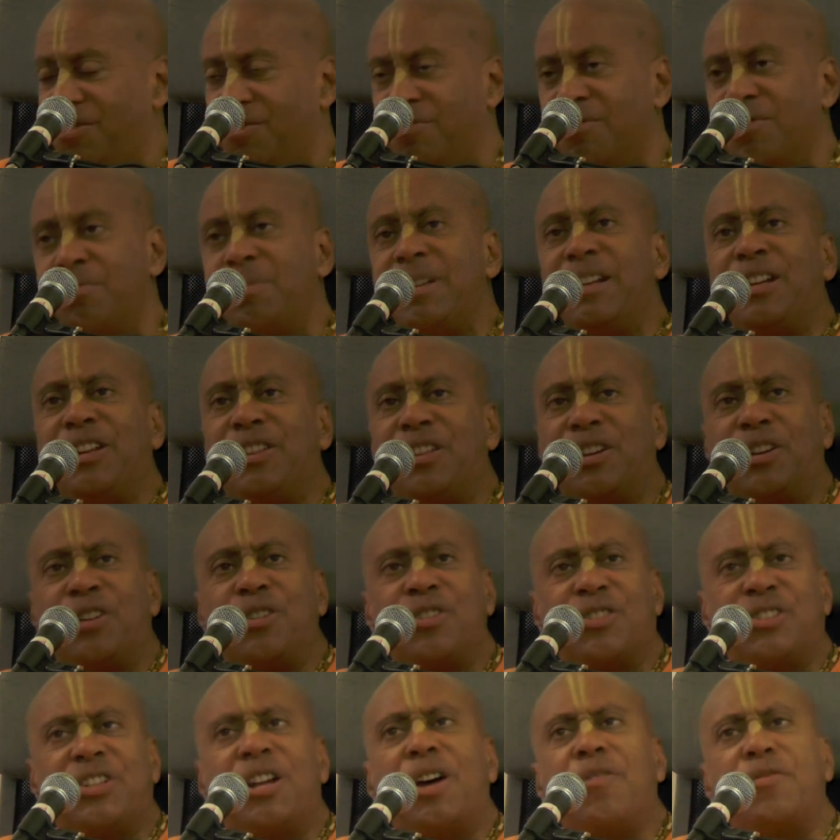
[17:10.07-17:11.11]
you immediately think to
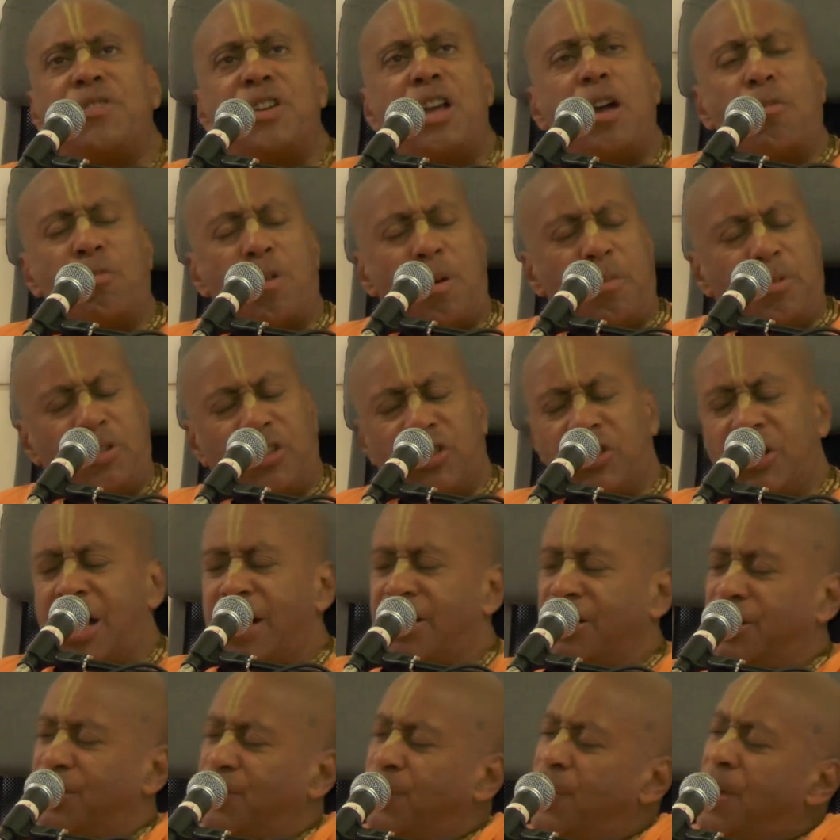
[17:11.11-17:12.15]
yourself, yeah, what would
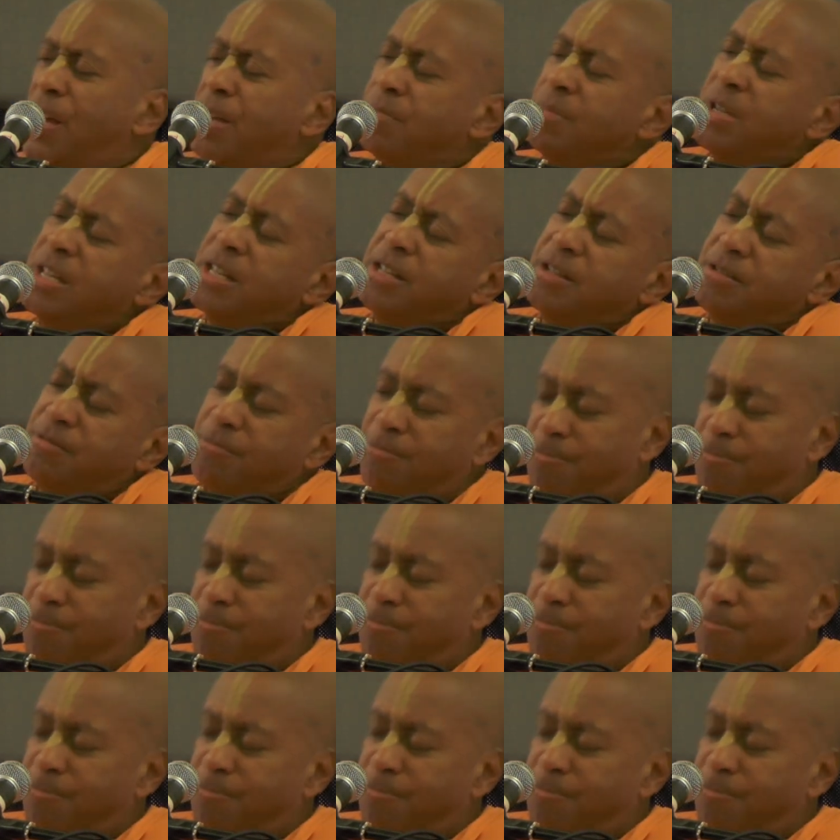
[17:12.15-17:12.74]
satisfy me?